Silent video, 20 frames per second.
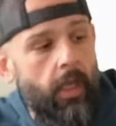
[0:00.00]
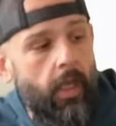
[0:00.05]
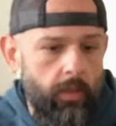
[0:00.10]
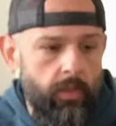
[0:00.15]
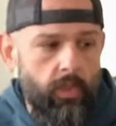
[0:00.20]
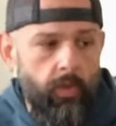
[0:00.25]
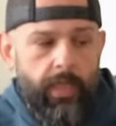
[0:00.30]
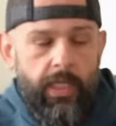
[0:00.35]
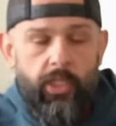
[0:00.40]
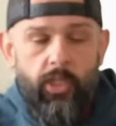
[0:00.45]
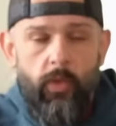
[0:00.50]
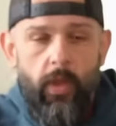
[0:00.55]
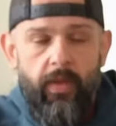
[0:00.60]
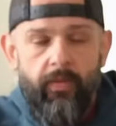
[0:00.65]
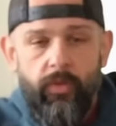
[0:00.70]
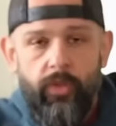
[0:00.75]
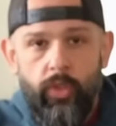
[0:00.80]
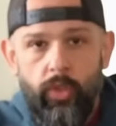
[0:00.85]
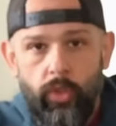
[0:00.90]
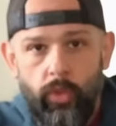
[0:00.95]
So they do
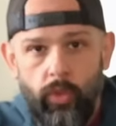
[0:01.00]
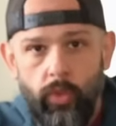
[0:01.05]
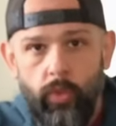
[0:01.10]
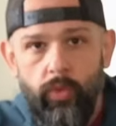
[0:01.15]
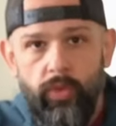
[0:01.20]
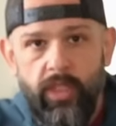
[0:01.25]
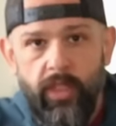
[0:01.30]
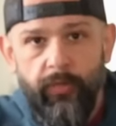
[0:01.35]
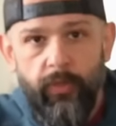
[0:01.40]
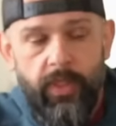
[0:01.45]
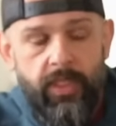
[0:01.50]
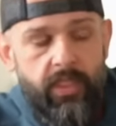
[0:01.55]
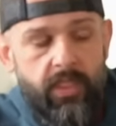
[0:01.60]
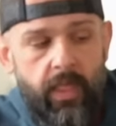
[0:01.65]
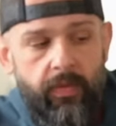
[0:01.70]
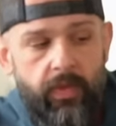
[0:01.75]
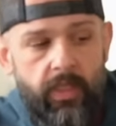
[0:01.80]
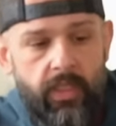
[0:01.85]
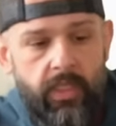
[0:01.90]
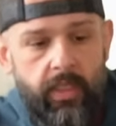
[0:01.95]
have two different
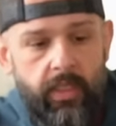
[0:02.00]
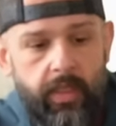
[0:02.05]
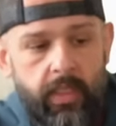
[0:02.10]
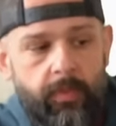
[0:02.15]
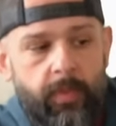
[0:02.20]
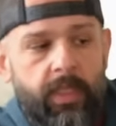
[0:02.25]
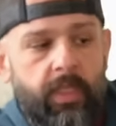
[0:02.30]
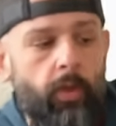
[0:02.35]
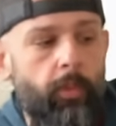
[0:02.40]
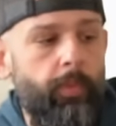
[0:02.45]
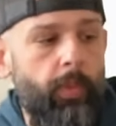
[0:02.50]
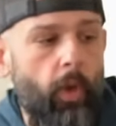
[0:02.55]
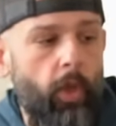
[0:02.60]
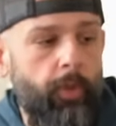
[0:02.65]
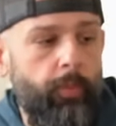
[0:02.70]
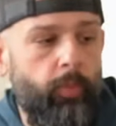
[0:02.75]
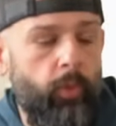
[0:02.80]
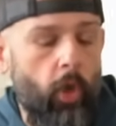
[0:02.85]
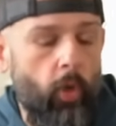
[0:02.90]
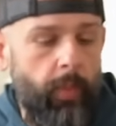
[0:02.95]
17s, but they're
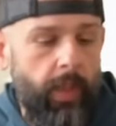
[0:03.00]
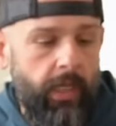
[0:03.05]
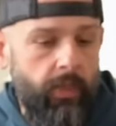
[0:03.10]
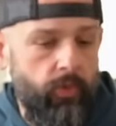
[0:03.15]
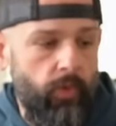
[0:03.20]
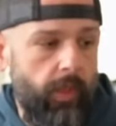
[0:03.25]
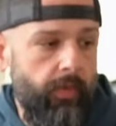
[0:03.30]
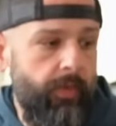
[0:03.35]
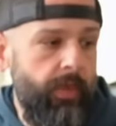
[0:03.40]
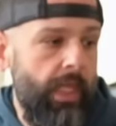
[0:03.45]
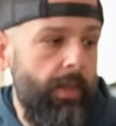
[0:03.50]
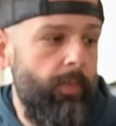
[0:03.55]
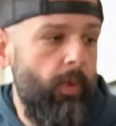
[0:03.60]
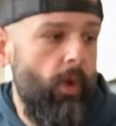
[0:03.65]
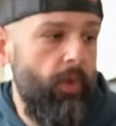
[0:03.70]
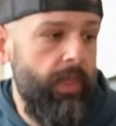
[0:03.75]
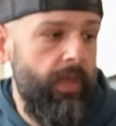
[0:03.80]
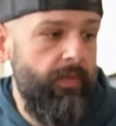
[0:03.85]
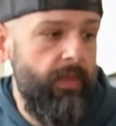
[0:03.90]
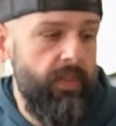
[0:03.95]
both propane driven. They
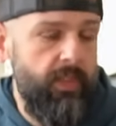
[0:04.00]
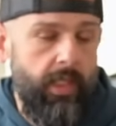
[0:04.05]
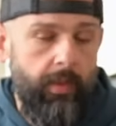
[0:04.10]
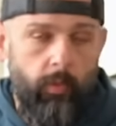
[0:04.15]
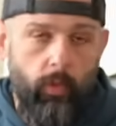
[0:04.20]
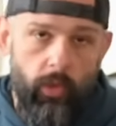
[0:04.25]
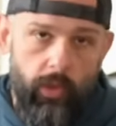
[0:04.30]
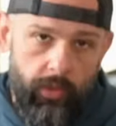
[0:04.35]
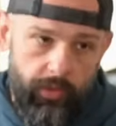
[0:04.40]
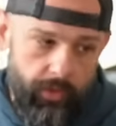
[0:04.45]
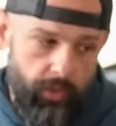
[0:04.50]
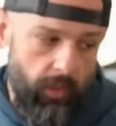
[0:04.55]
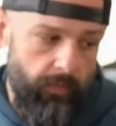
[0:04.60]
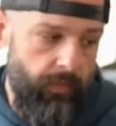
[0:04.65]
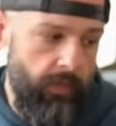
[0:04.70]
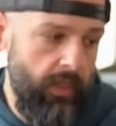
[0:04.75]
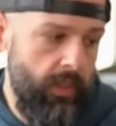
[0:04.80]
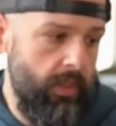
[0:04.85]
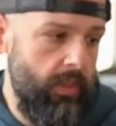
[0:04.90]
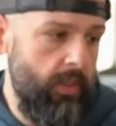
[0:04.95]
both have the same griddle
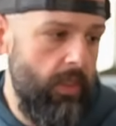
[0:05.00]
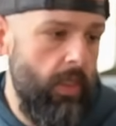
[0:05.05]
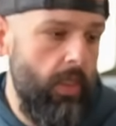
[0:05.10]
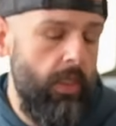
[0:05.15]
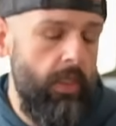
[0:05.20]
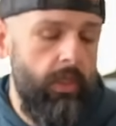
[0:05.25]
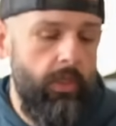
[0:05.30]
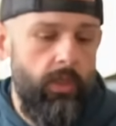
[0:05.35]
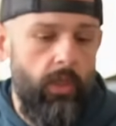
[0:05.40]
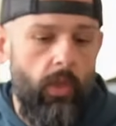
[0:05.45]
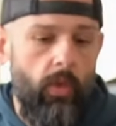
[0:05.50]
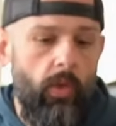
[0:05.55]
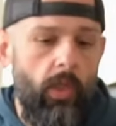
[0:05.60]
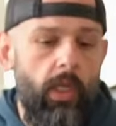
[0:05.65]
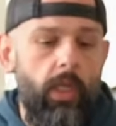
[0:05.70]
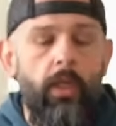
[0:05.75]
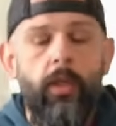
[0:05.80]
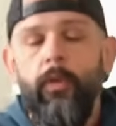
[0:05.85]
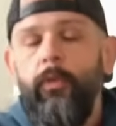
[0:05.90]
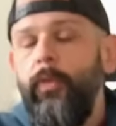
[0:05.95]
surface. So
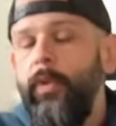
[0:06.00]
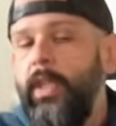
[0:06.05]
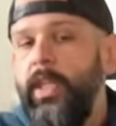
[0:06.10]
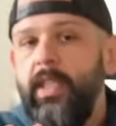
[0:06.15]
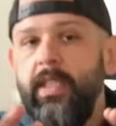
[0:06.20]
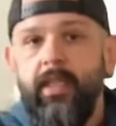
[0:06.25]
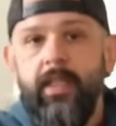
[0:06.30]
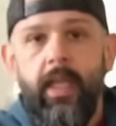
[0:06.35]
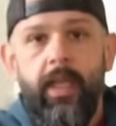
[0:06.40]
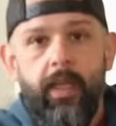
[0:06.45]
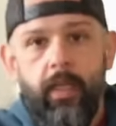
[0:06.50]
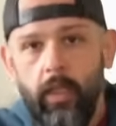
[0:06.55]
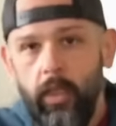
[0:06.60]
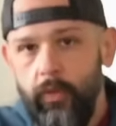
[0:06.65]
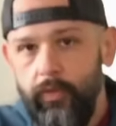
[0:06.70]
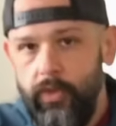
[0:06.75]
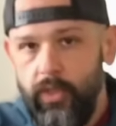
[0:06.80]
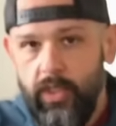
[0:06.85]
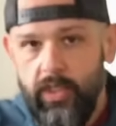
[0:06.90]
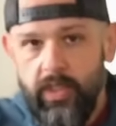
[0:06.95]
for the sake
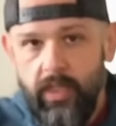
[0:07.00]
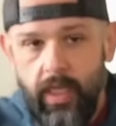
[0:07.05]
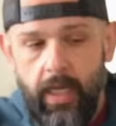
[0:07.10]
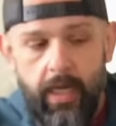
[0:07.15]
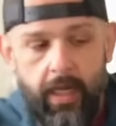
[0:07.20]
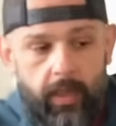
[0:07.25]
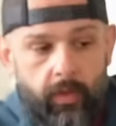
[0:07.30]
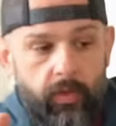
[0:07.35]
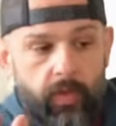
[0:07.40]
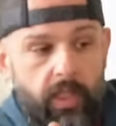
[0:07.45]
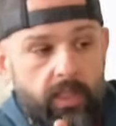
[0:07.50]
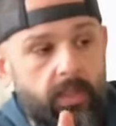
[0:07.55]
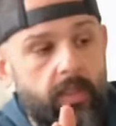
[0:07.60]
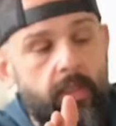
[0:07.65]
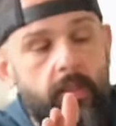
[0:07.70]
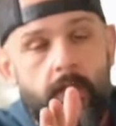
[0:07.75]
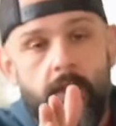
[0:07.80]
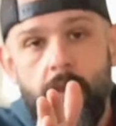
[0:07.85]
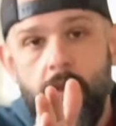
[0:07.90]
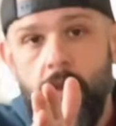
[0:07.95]
of just saying this
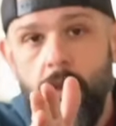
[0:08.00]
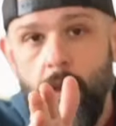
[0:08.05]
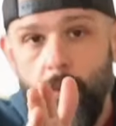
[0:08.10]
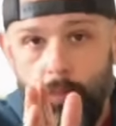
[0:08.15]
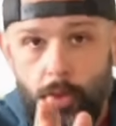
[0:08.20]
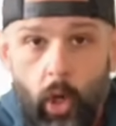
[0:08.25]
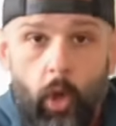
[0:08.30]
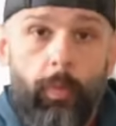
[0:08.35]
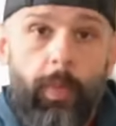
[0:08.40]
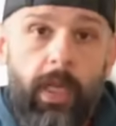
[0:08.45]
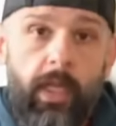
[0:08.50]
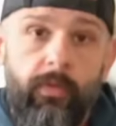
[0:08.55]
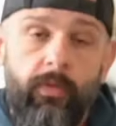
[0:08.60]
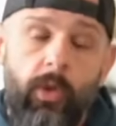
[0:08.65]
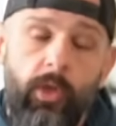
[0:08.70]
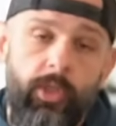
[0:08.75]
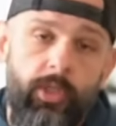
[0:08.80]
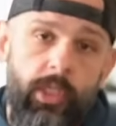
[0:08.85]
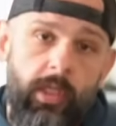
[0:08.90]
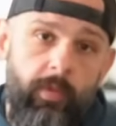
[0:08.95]
is the propane
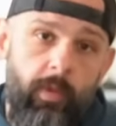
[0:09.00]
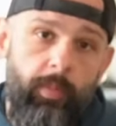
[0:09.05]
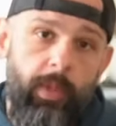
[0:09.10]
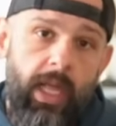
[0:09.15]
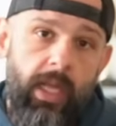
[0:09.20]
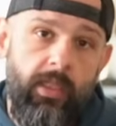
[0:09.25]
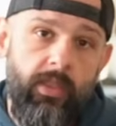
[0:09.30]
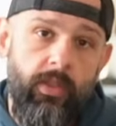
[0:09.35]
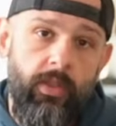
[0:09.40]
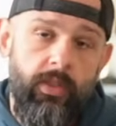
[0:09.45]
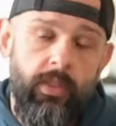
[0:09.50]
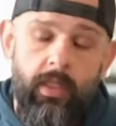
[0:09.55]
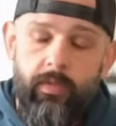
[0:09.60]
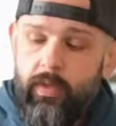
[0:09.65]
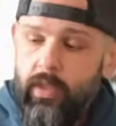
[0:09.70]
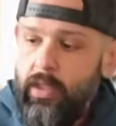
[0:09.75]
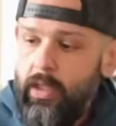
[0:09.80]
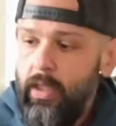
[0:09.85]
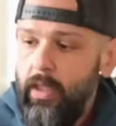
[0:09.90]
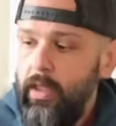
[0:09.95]
version of a Blackstone
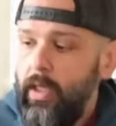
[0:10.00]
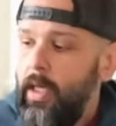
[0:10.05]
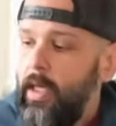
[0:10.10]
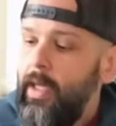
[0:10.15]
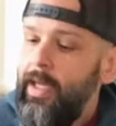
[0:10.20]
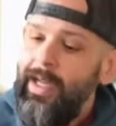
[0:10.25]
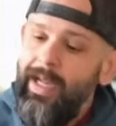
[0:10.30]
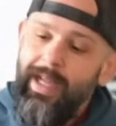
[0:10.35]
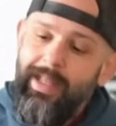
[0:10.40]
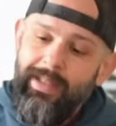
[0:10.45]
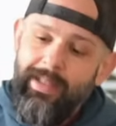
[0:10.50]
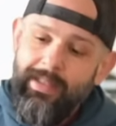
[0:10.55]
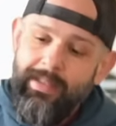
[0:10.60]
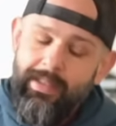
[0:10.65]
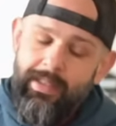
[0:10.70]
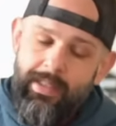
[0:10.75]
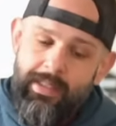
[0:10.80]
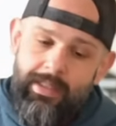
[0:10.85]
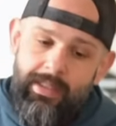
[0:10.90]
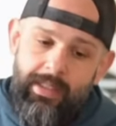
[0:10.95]
17 and
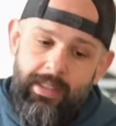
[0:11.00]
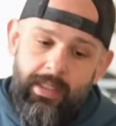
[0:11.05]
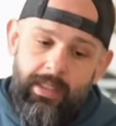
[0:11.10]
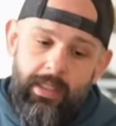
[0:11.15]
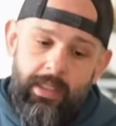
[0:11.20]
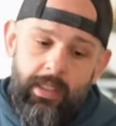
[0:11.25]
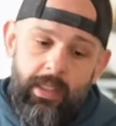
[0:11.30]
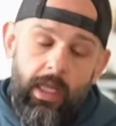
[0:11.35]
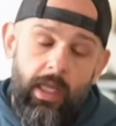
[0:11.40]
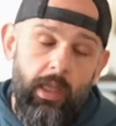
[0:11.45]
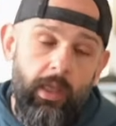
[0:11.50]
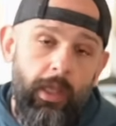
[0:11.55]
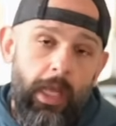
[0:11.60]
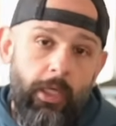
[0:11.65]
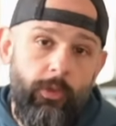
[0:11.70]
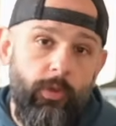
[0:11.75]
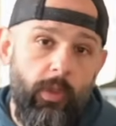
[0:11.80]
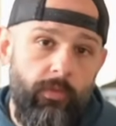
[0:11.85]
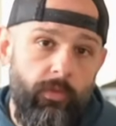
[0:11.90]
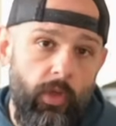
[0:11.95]
this is the
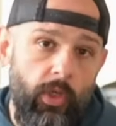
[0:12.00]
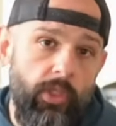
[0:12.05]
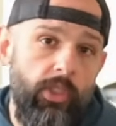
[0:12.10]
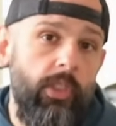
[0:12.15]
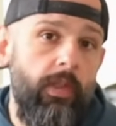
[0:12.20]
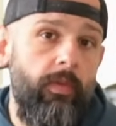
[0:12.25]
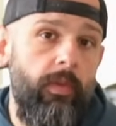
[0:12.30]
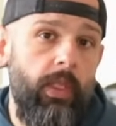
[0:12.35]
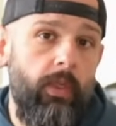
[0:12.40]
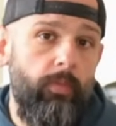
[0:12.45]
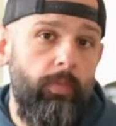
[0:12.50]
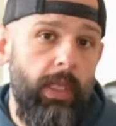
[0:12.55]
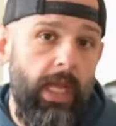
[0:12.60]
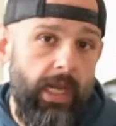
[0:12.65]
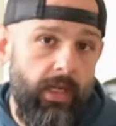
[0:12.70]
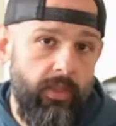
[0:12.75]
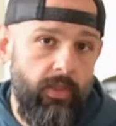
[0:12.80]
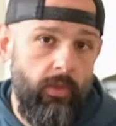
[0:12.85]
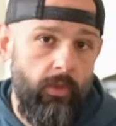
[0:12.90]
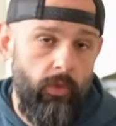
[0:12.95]
electric version of the
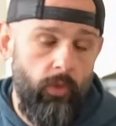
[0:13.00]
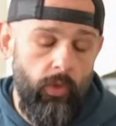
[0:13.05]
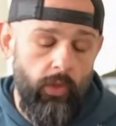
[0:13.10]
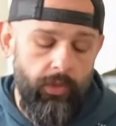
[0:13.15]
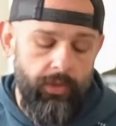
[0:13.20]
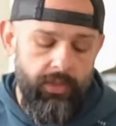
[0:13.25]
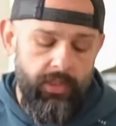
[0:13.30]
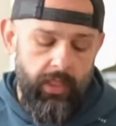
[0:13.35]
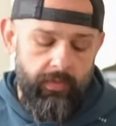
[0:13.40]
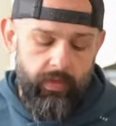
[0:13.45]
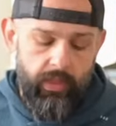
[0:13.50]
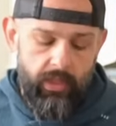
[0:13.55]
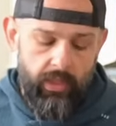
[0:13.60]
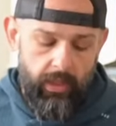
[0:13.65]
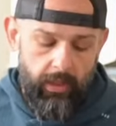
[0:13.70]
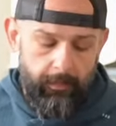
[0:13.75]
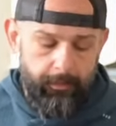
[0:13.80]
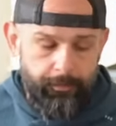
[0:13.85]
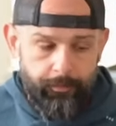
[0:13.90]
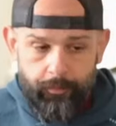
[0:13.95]
Blackstone Griddle
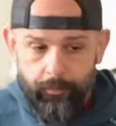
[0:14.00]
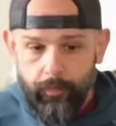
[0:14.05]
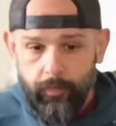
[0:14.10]
17.